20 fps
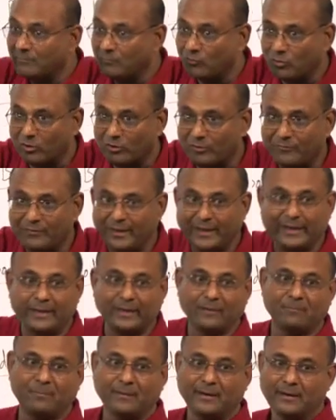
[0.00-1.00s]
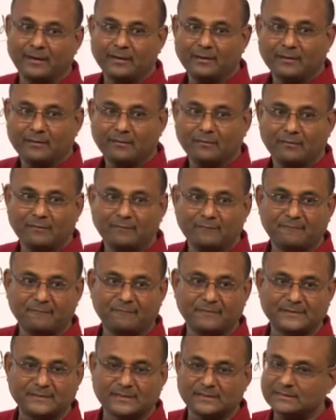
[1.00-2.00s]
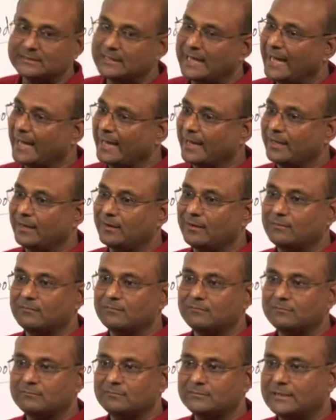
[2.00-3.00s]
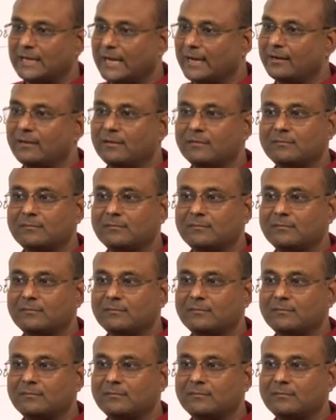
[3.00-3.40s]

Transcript: more variable which is angle. Done.